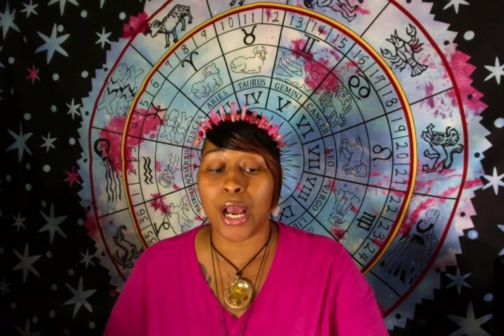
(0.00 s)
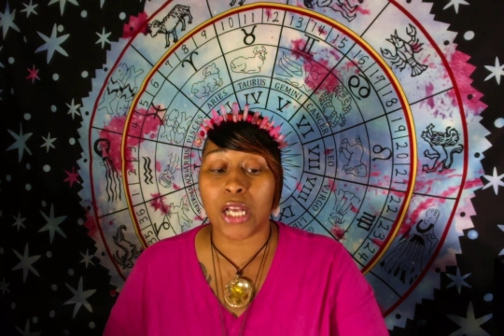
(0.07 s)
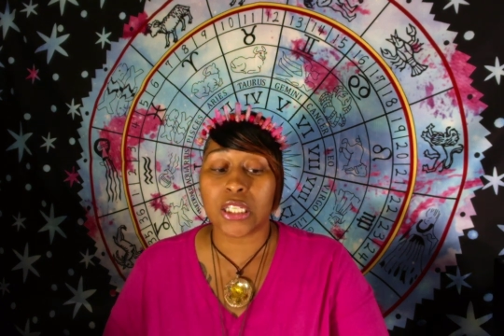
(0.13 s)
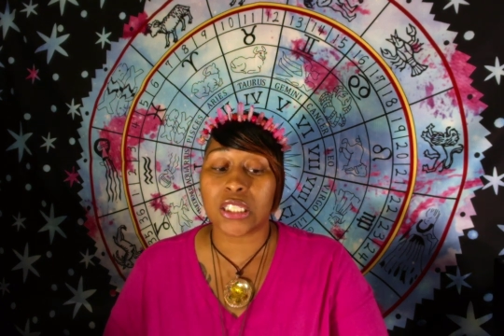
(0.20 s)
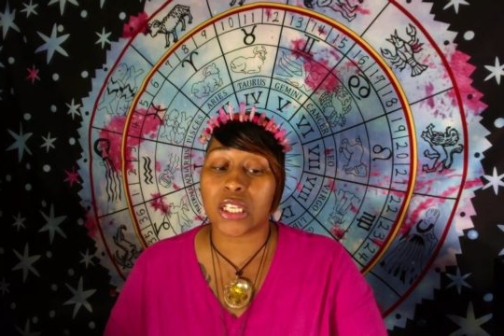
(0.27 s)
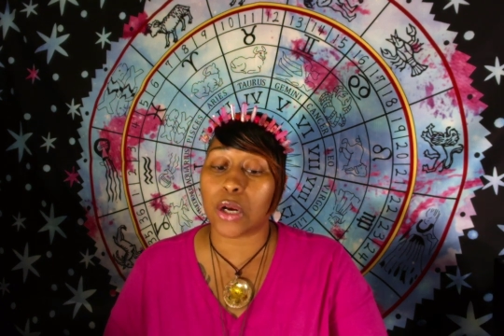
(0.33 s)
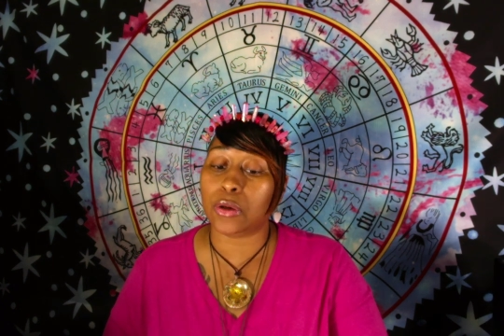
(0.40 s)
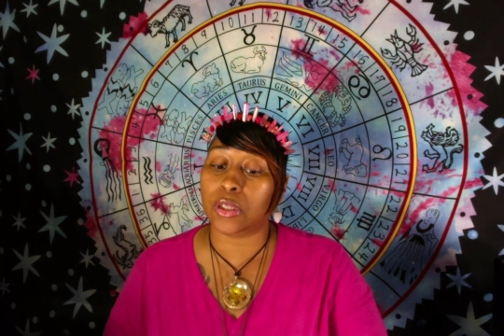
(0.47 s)

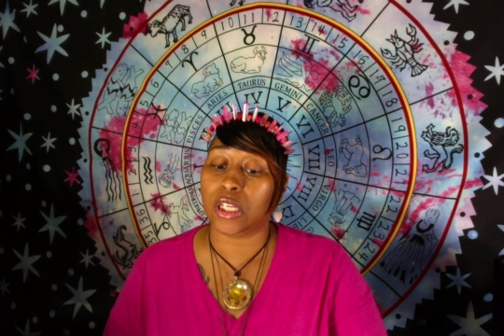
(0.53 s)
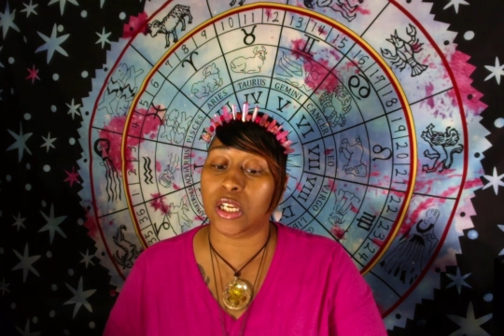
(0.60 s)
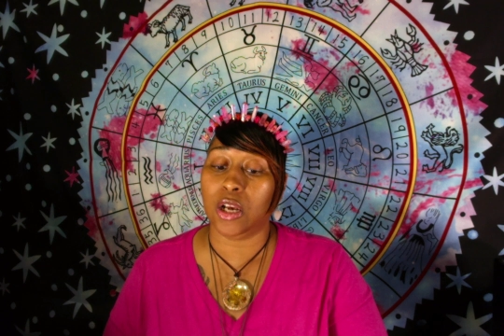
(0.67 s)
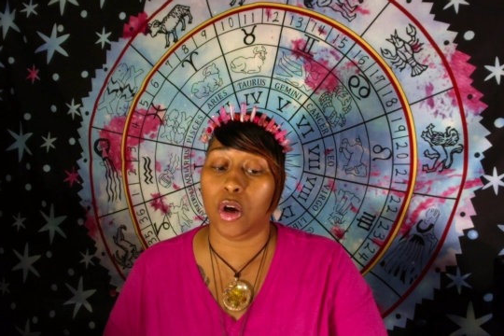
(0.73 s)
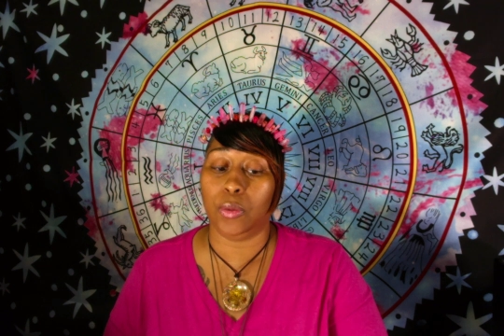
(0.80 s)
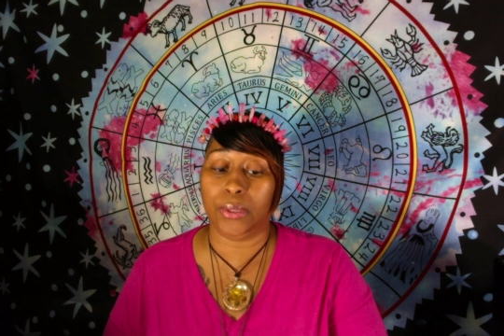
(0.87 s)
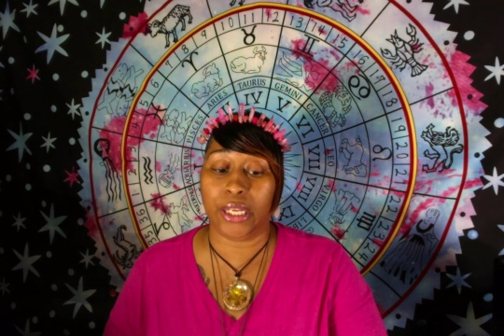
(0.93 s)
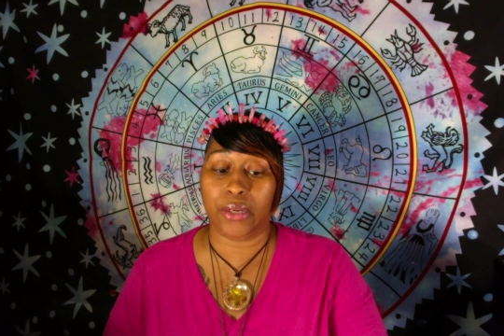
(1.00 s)
Certainly
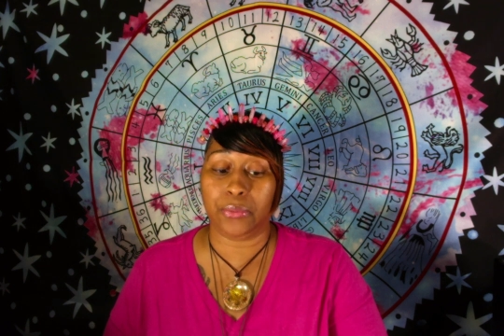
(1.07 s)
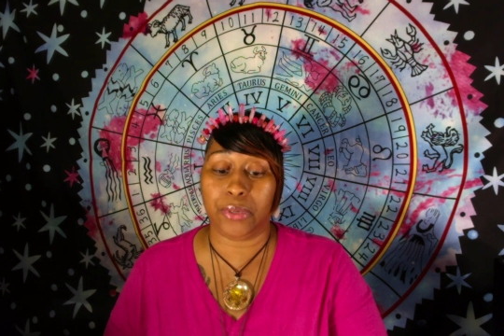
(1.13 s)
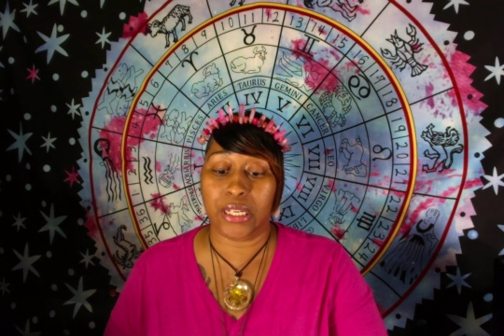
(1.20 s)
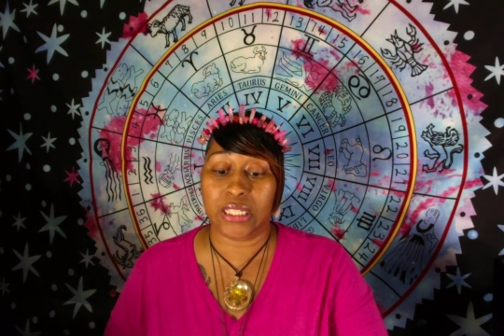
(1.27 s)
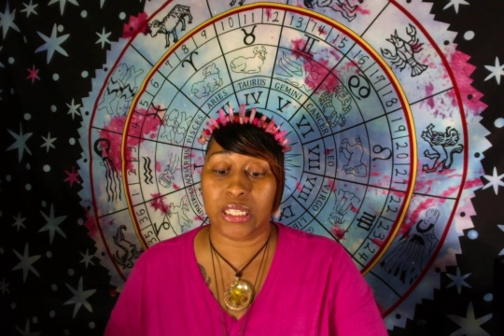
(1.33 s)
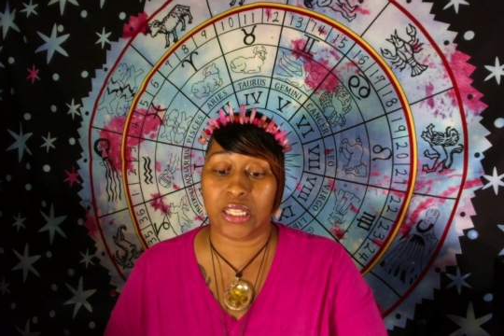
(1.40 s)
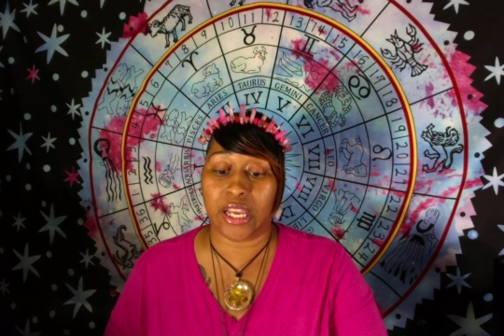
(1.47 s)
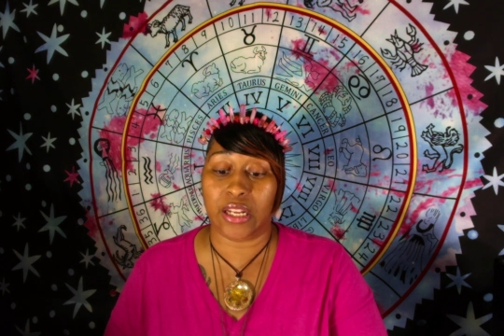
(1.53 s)
hope that it
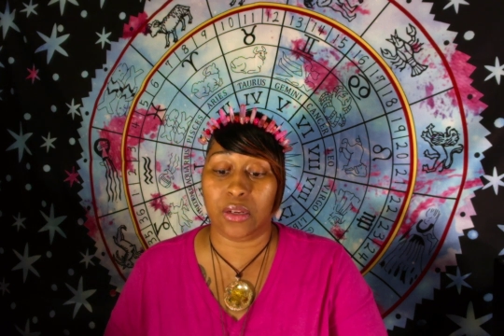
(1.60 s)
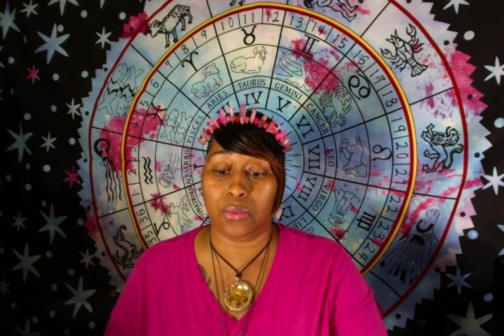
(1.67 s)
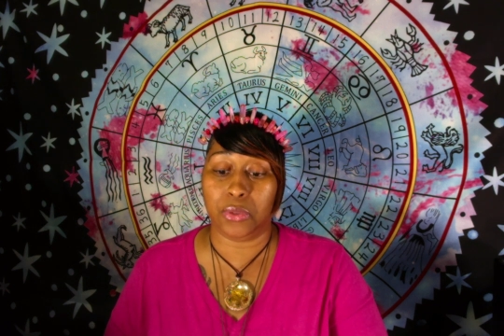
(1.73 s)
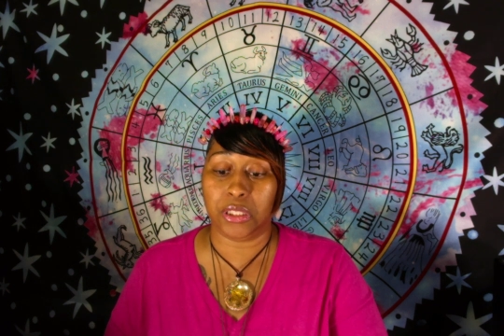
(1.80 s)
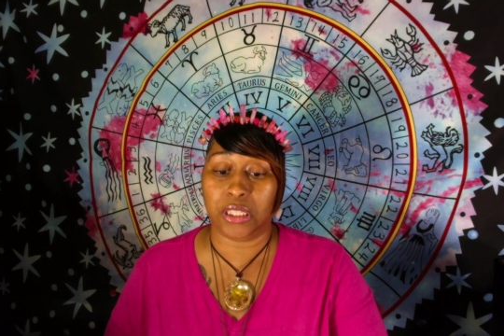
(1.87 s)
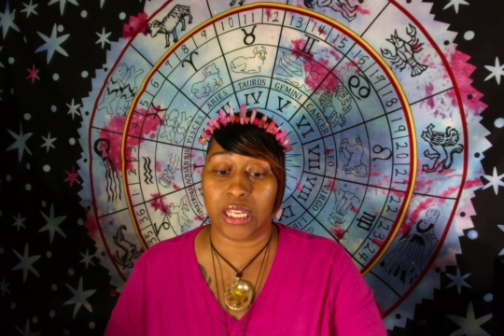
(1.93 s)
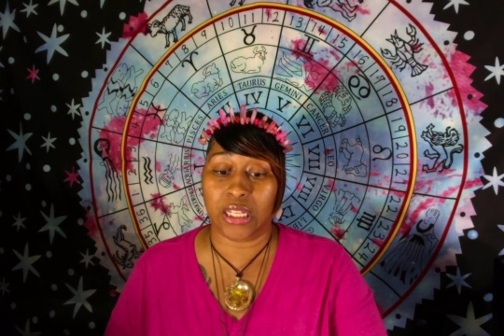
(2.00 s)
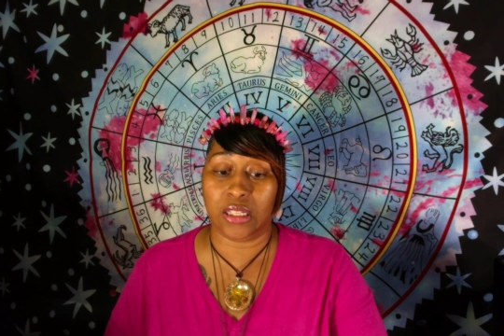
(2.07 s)
resonated
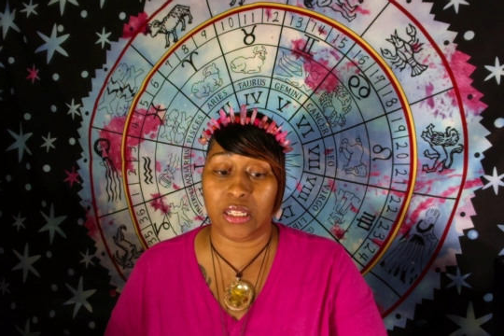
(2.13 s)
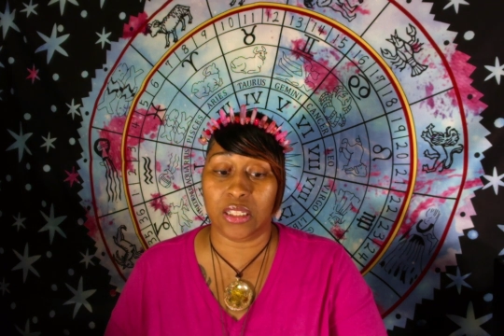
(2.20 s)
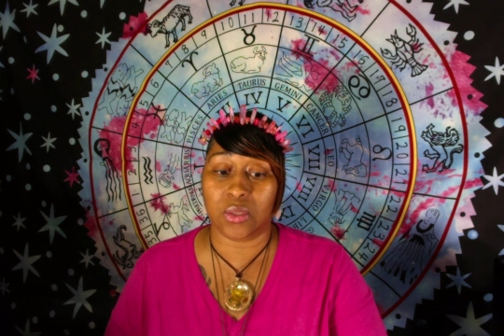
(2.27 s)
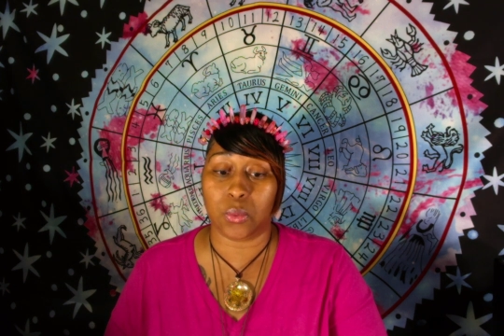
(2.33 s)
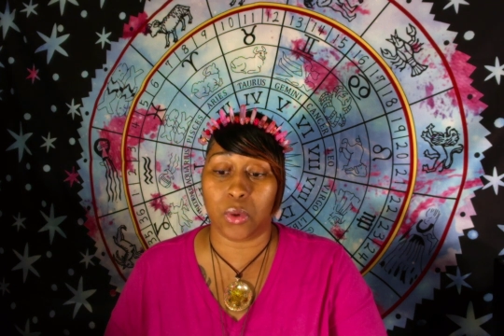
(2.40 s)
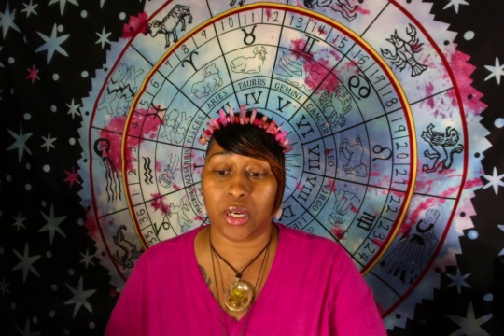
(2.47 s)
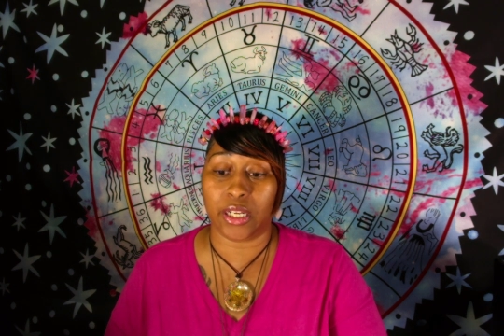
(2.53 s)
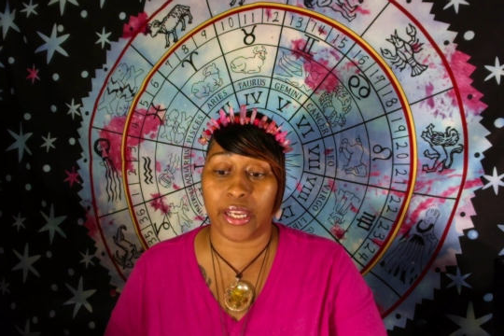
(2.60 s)
with at least
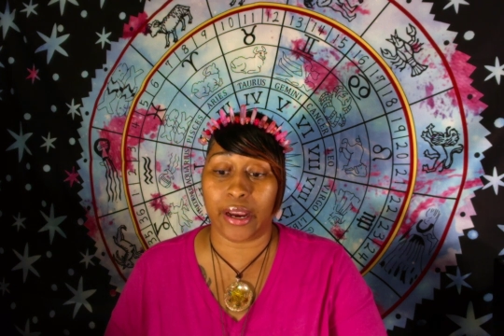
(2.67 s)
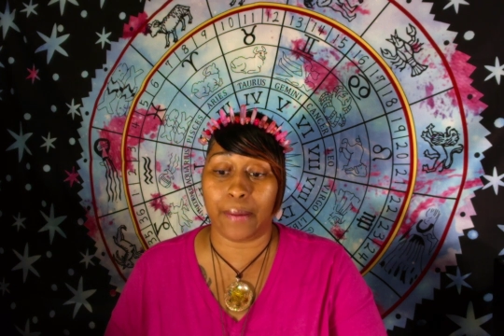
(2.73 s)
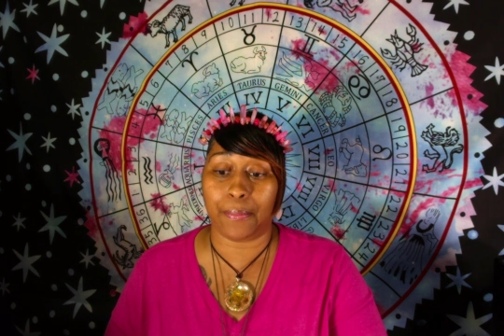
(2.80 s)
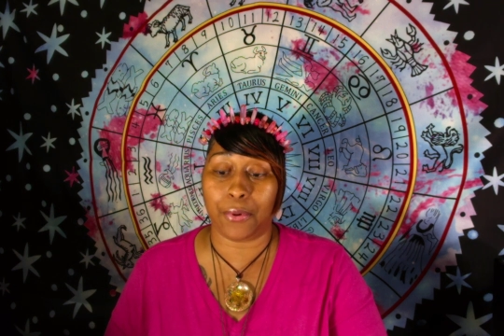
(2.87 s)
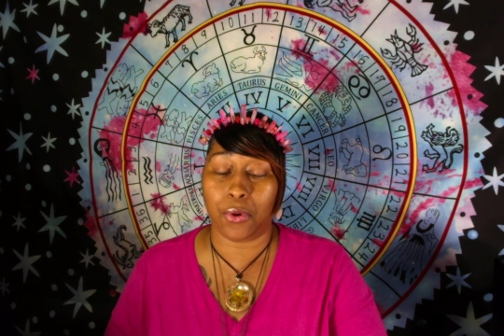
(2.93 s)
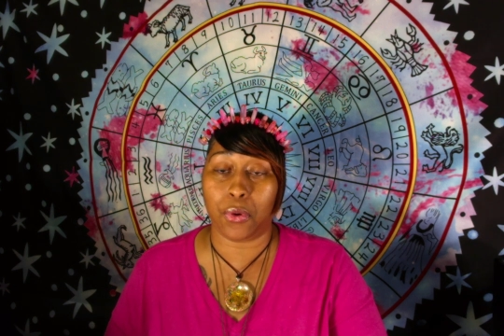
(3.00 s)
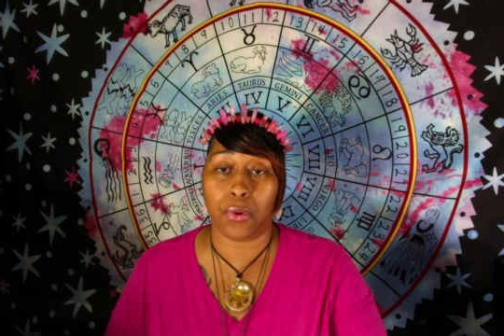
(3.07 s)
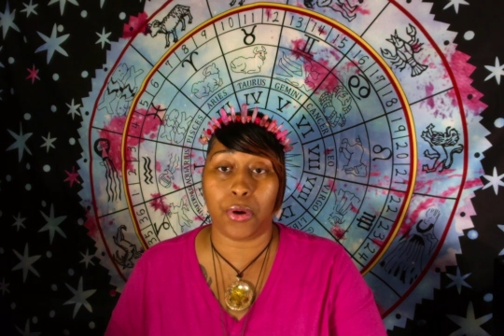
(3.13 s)
one
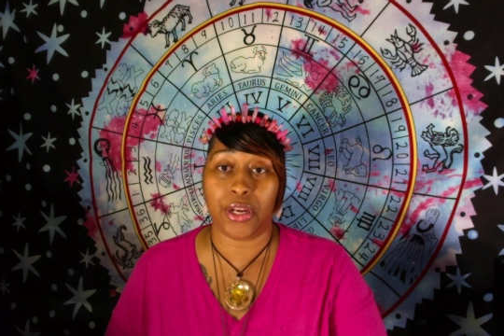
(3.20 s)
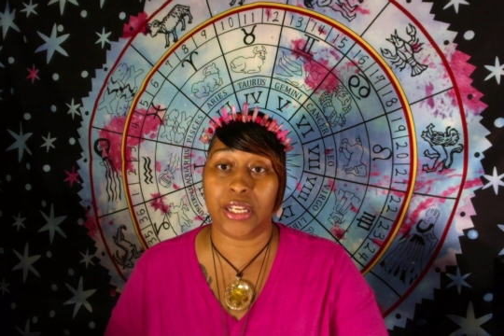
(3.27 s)
Capricorn.